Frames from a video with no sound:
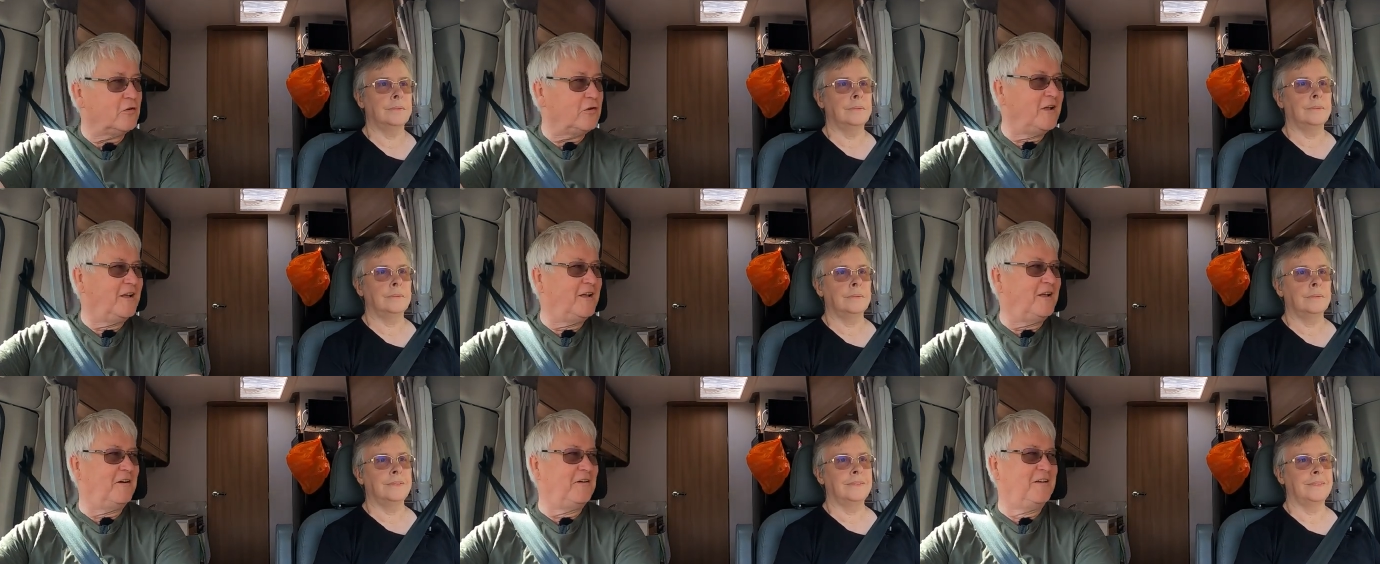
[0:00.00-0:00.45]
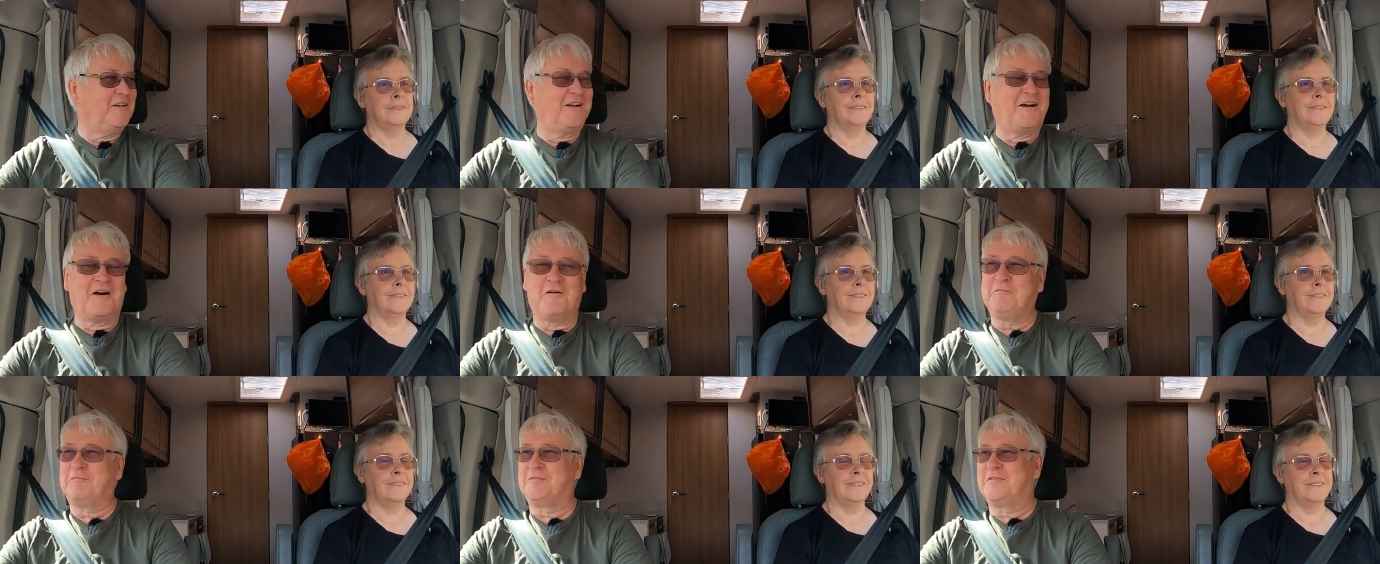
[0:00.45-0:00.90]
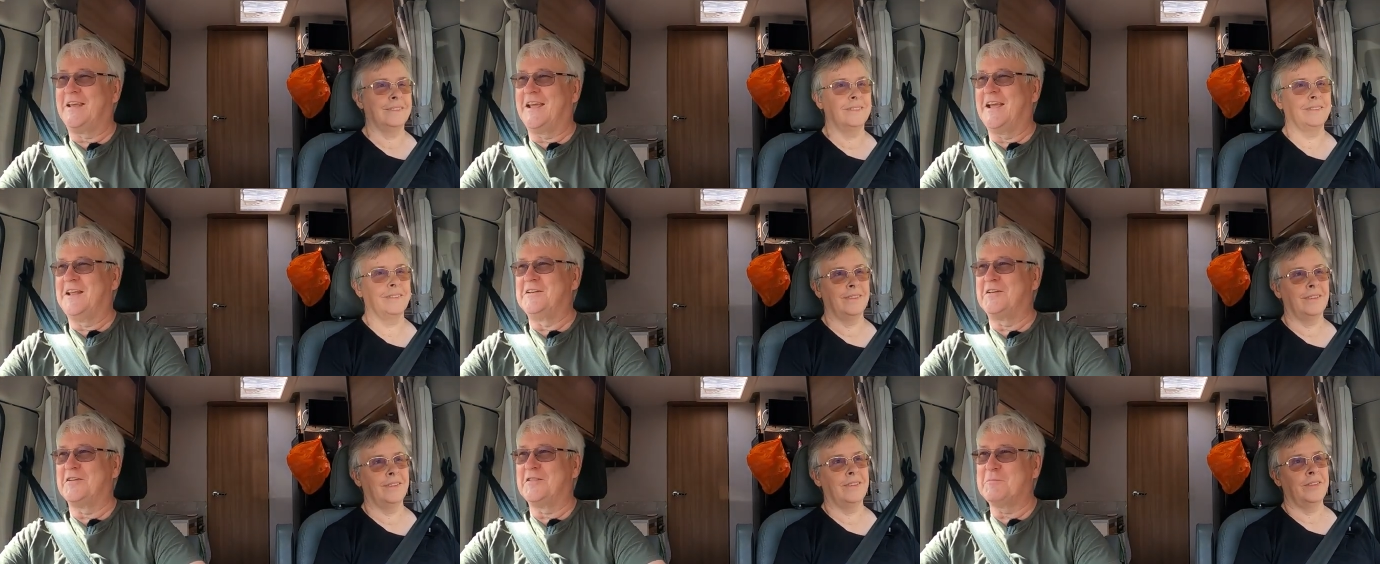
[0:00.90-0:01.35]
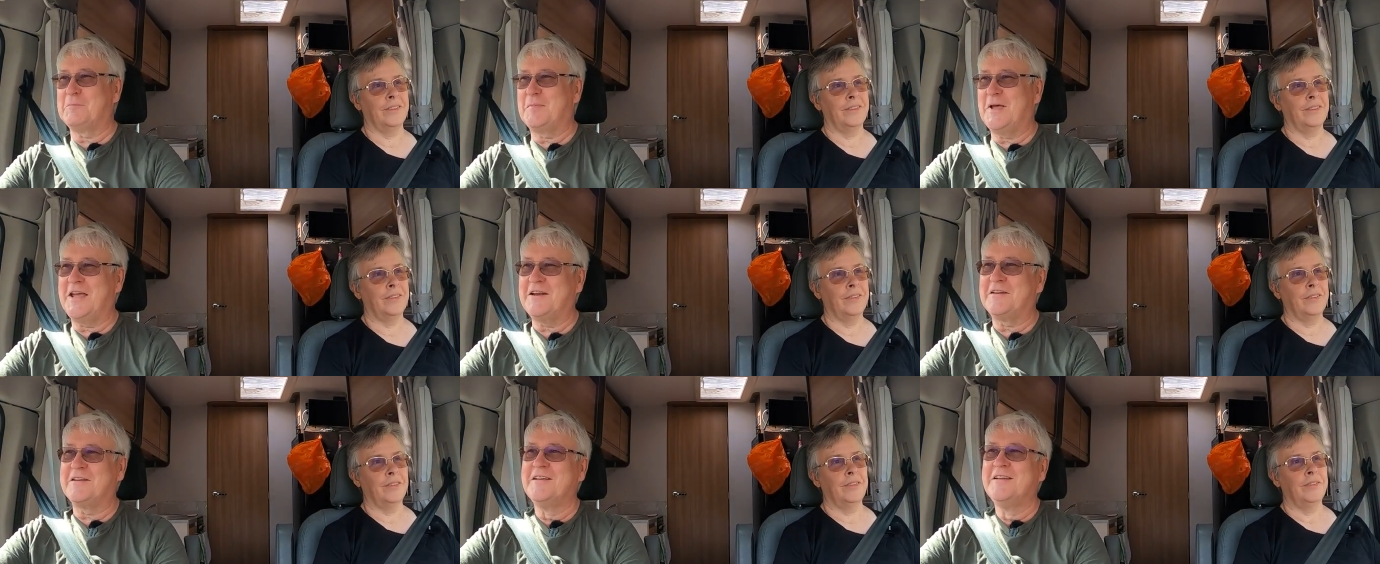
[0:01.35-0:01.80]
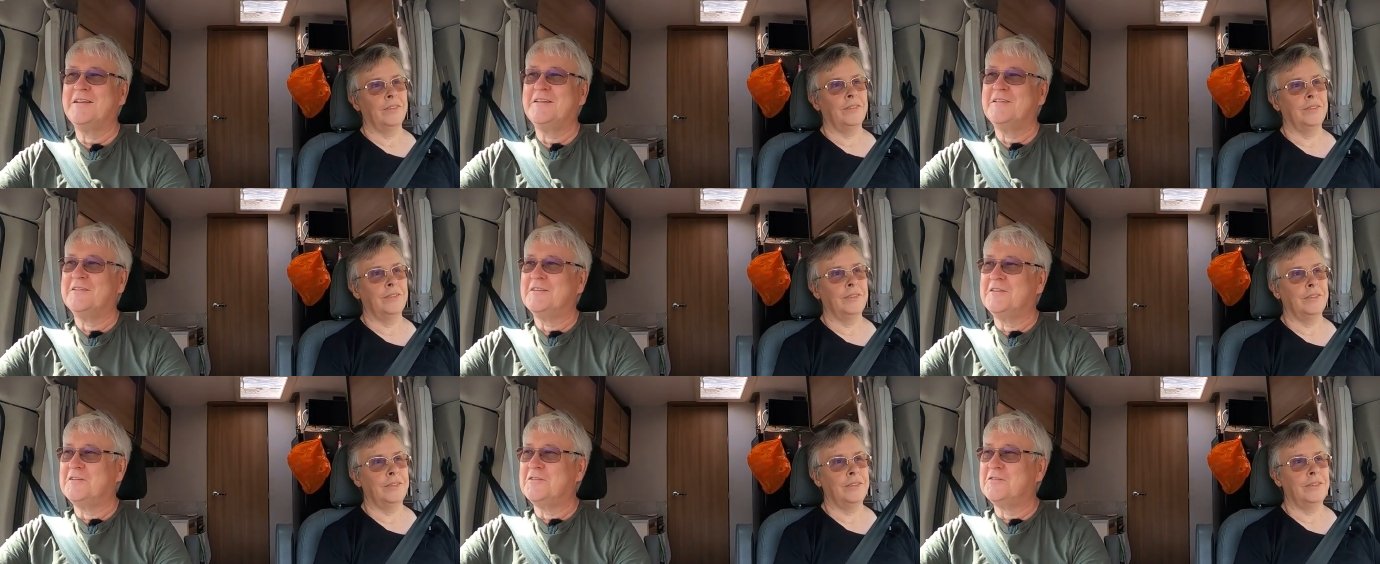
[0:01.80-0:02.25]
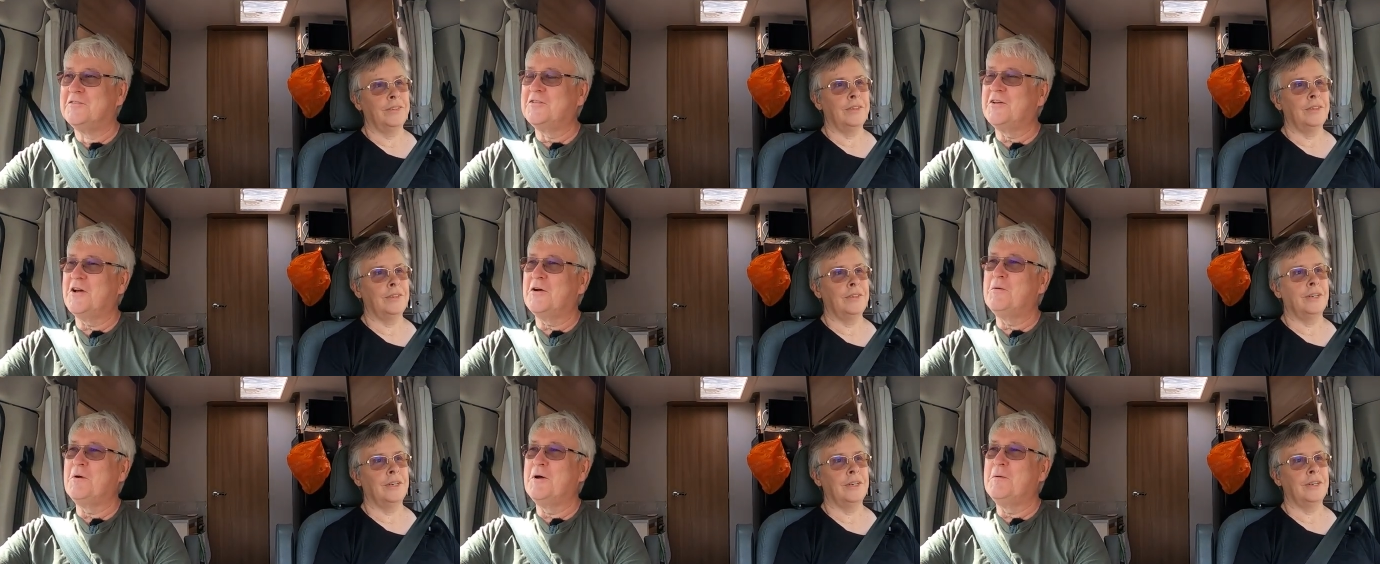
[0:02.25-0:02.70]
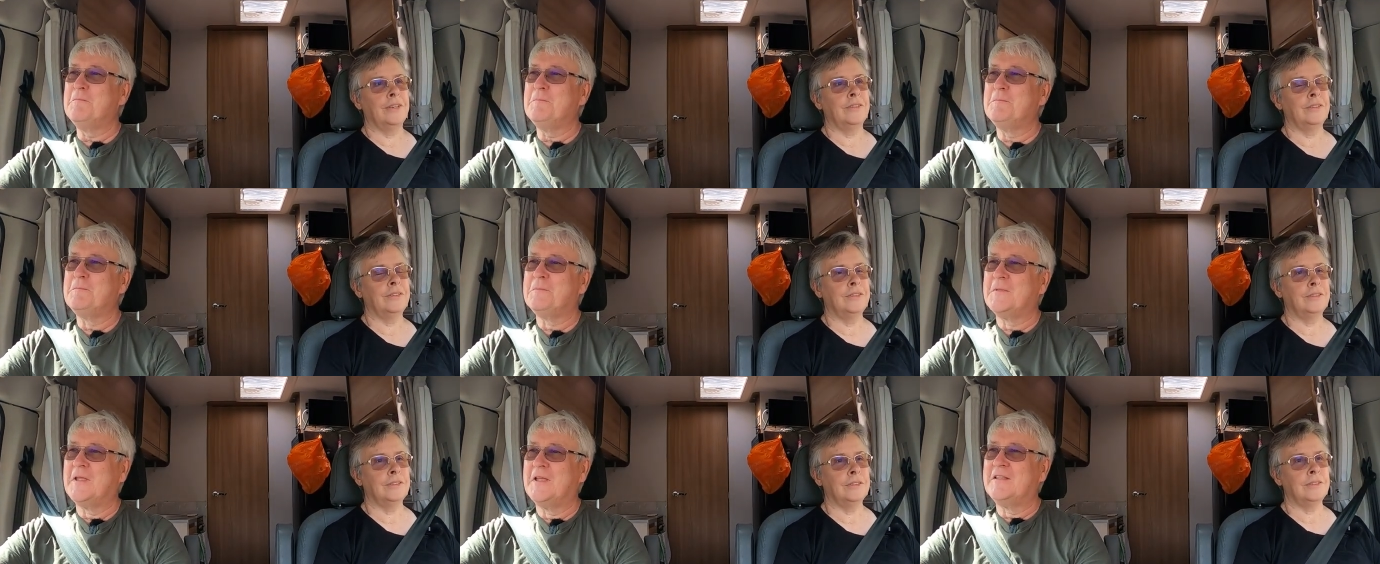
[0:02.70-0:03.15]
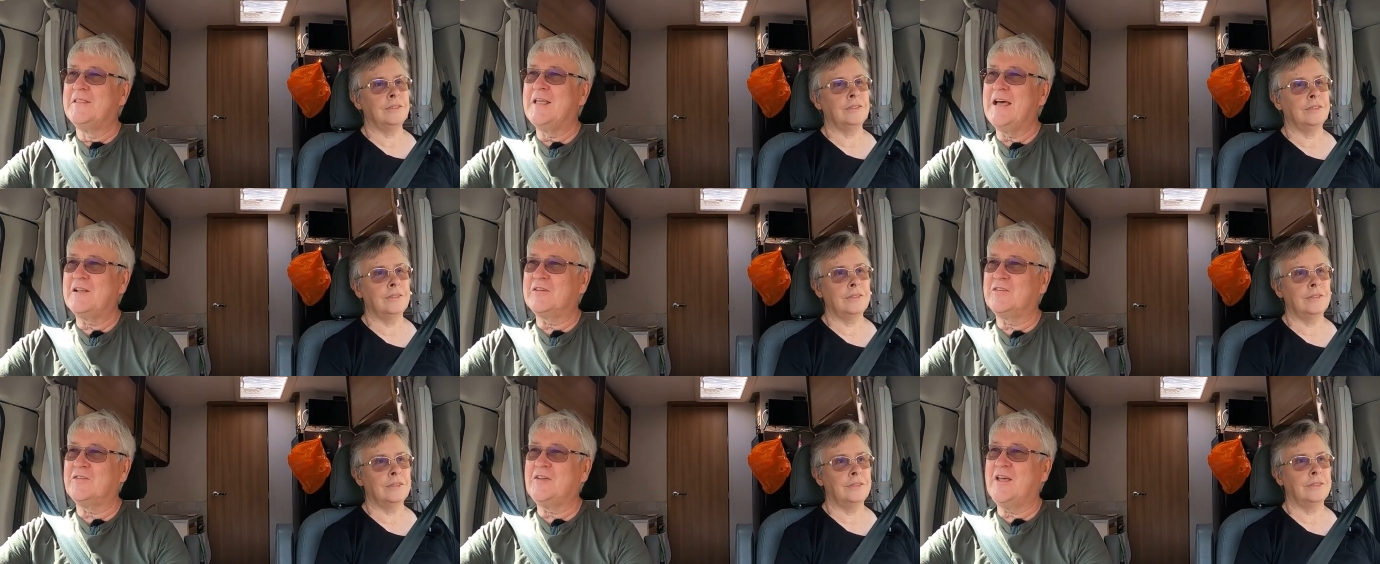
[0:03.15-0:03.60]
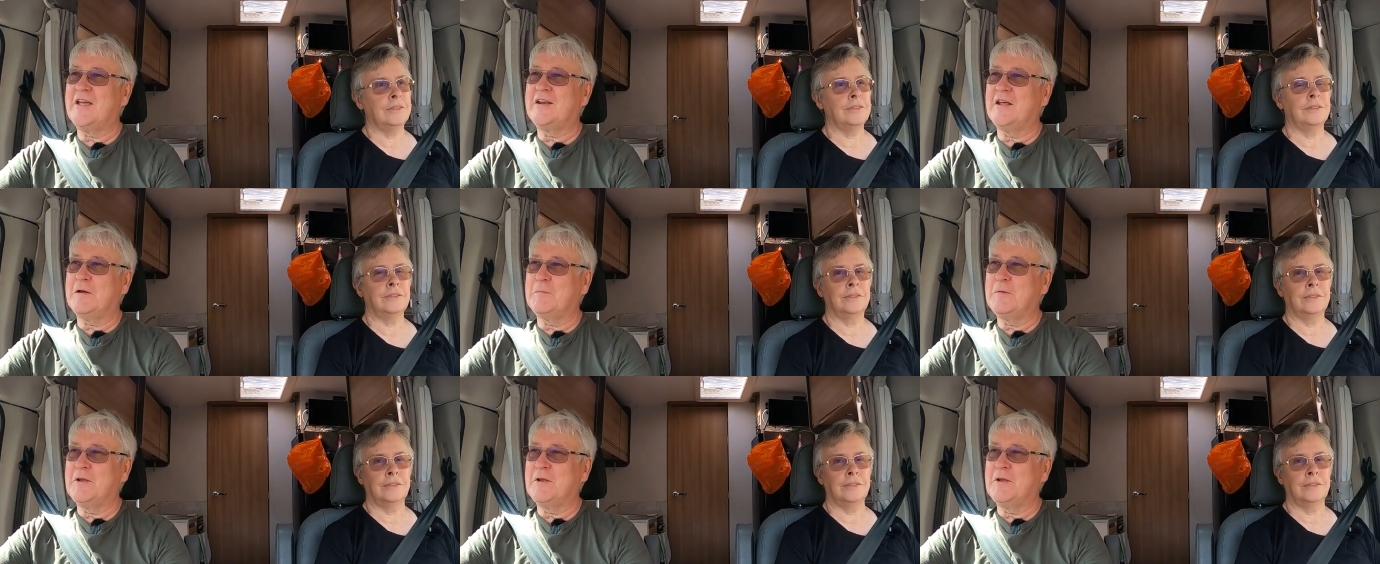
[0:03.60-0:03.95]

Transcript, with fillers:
Speaker 1: off the end of the bed. So um, yeah. um, that said, I